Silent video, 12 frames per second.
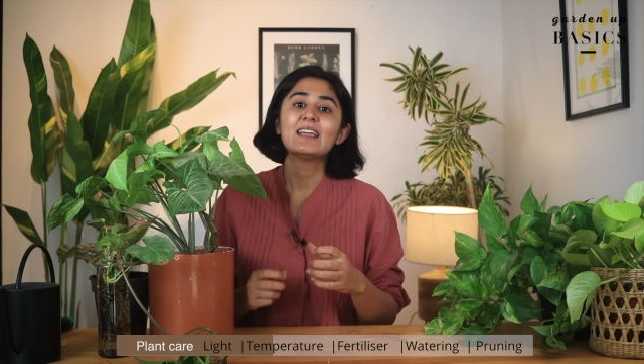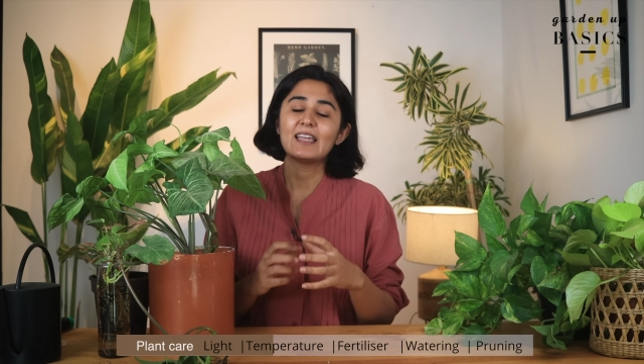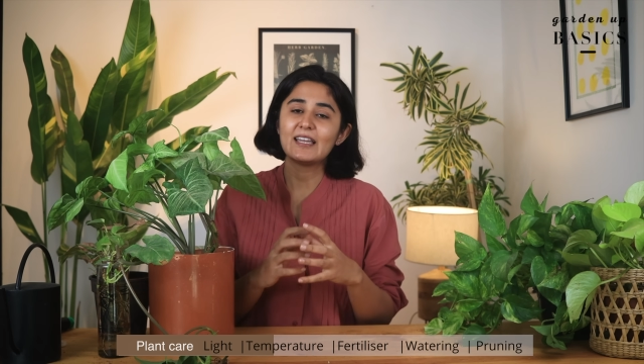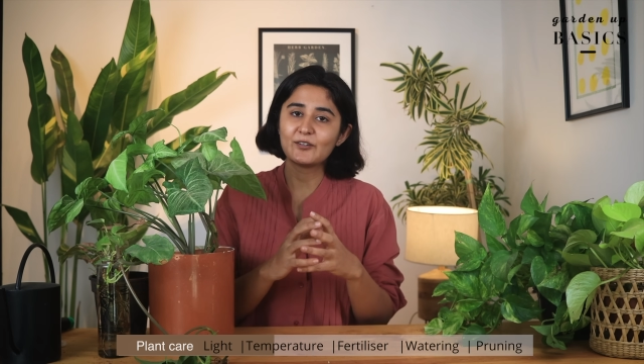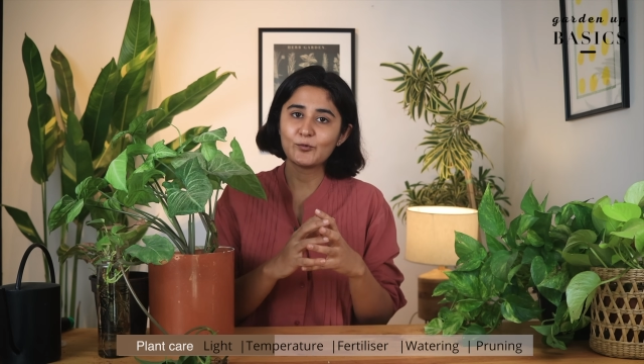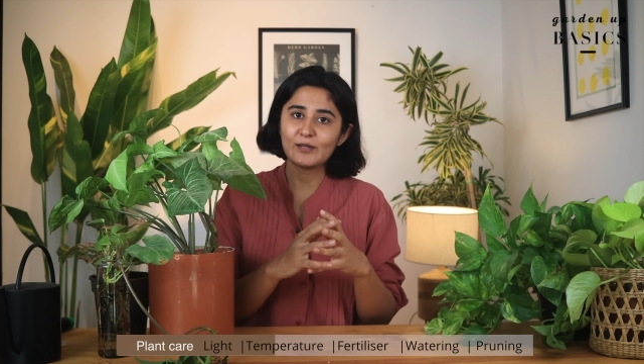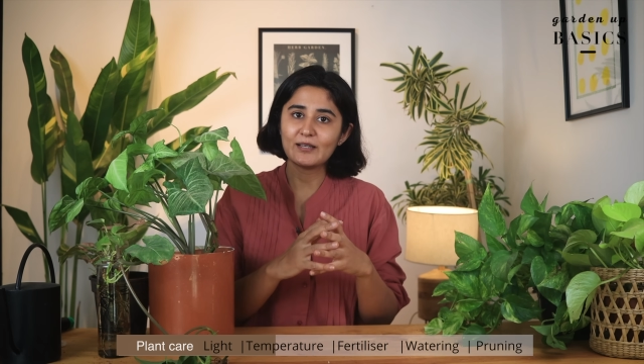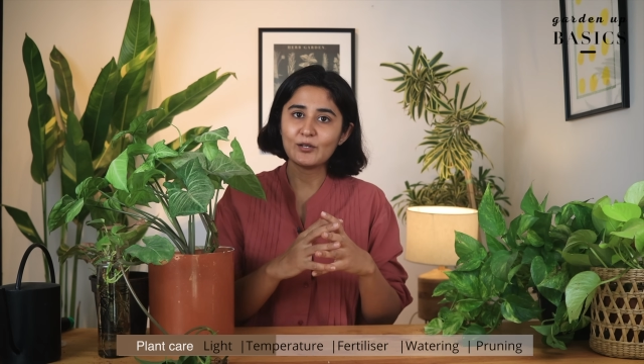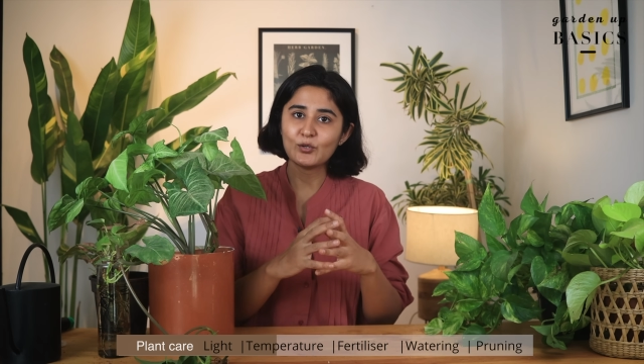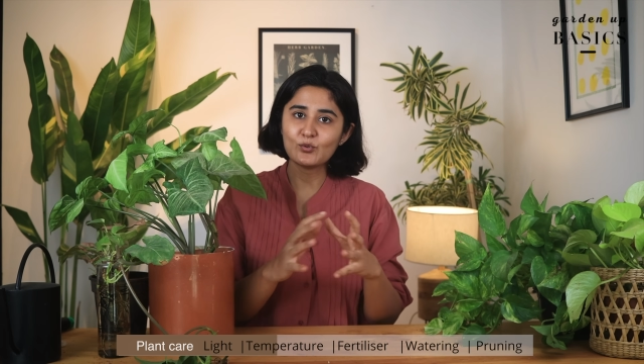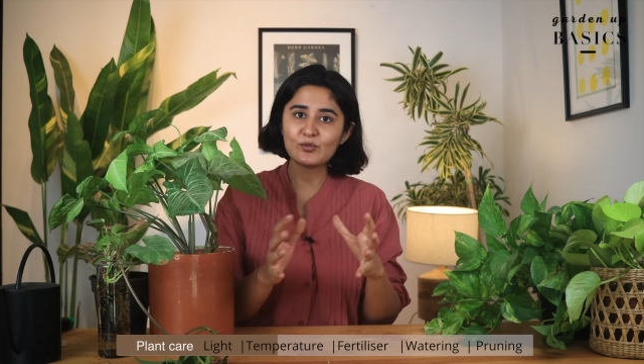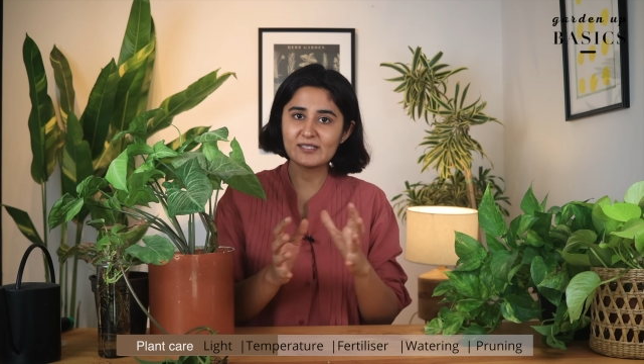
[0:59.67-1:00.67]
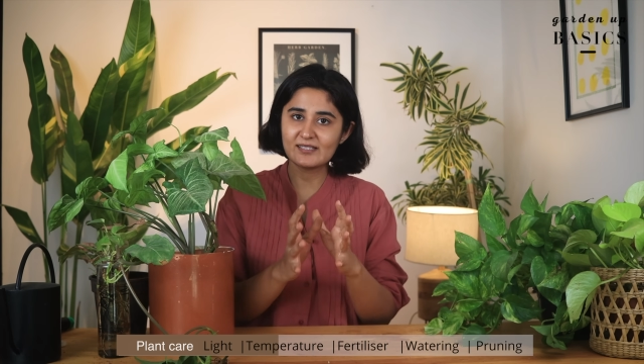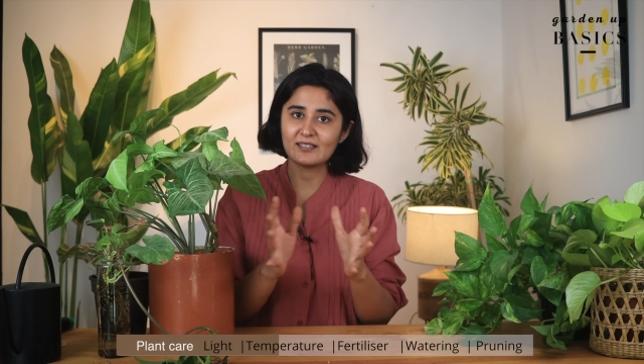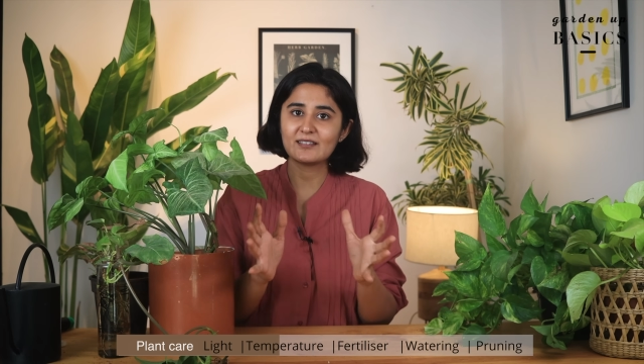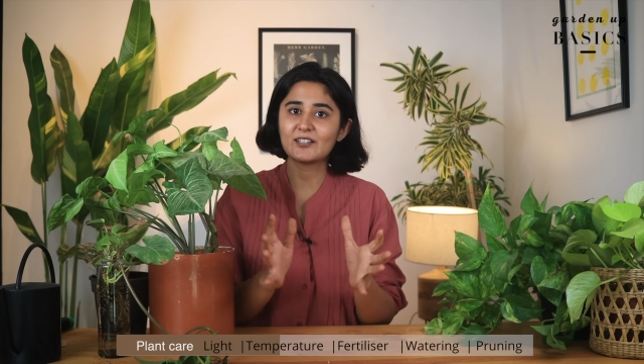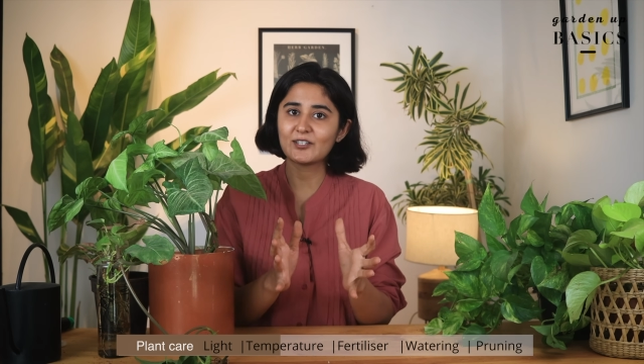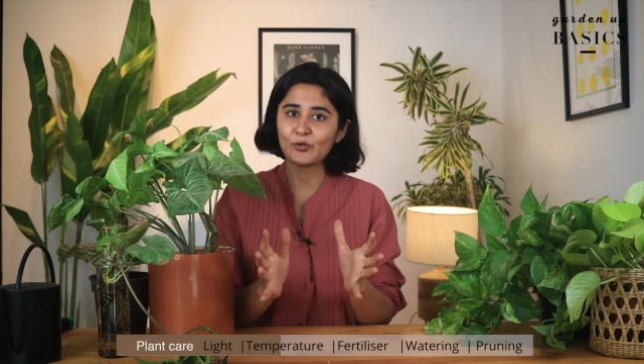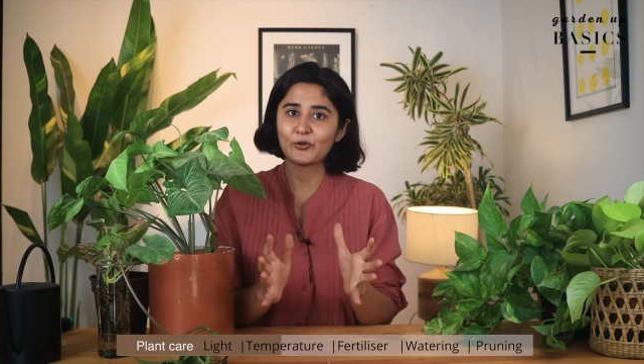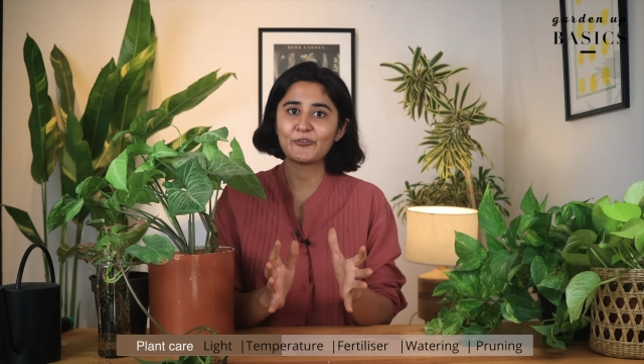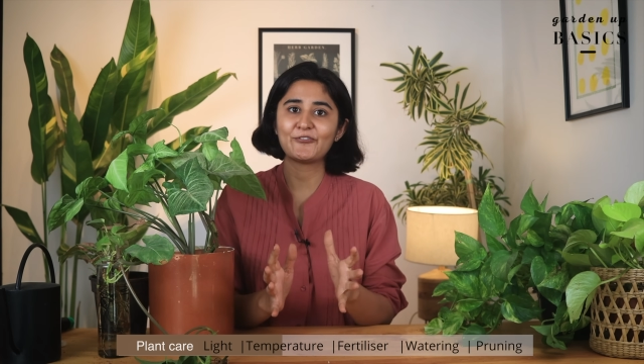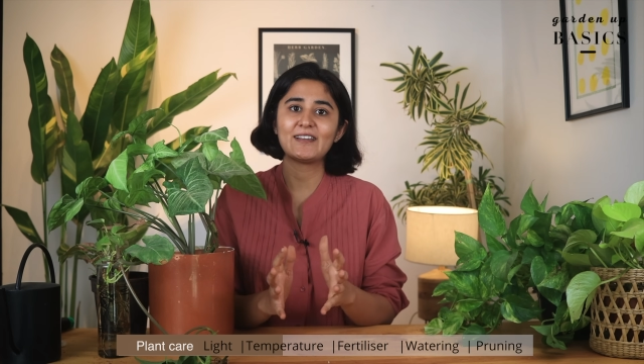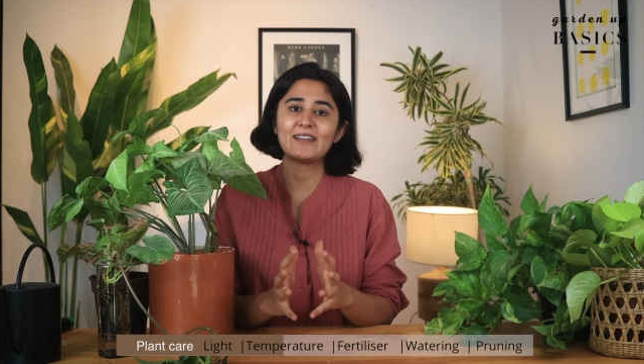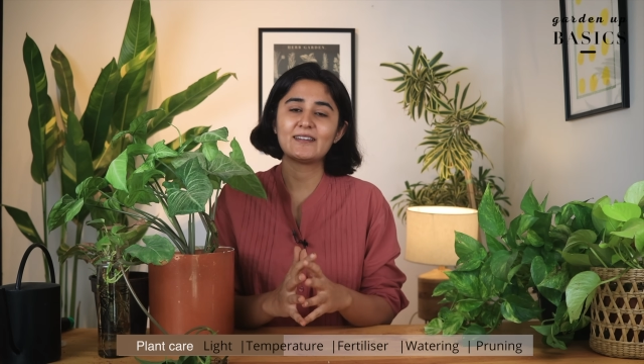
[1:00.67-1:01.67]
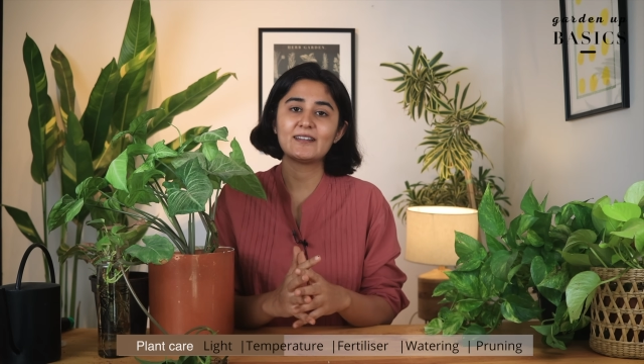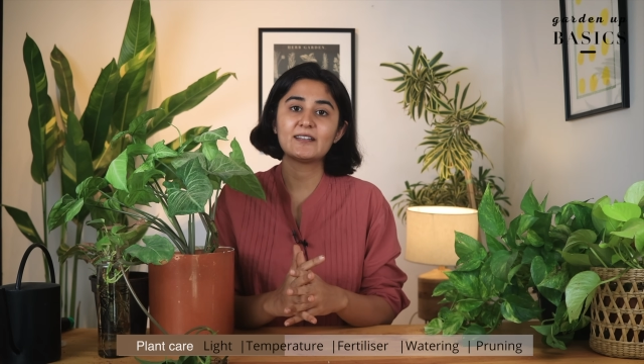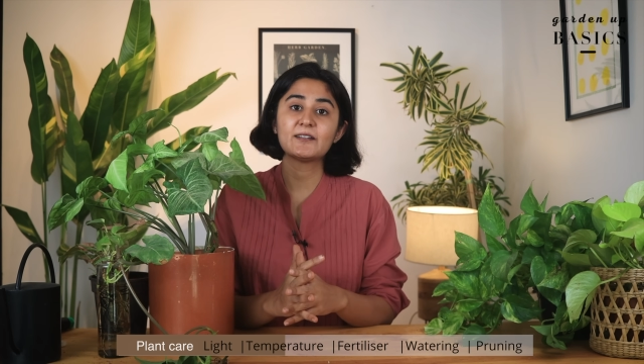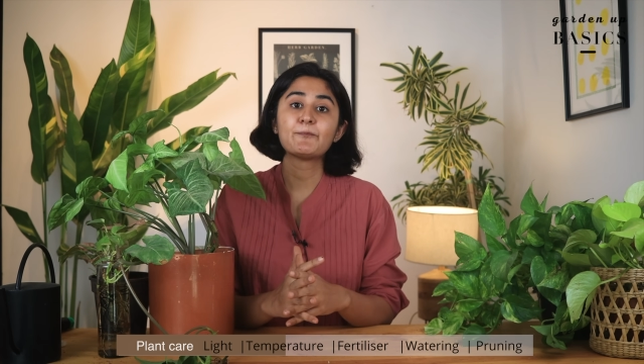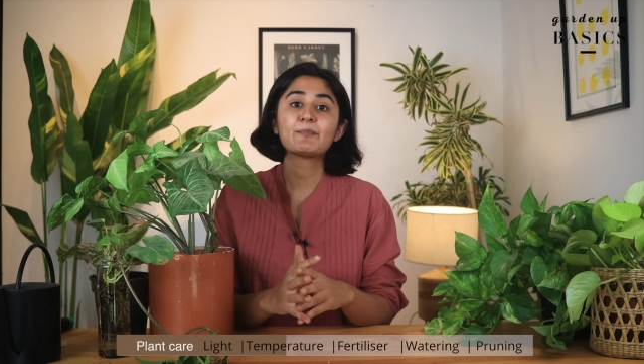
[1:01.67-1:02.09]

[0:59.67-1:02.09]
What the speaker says: It will lose the chlorophyll in it.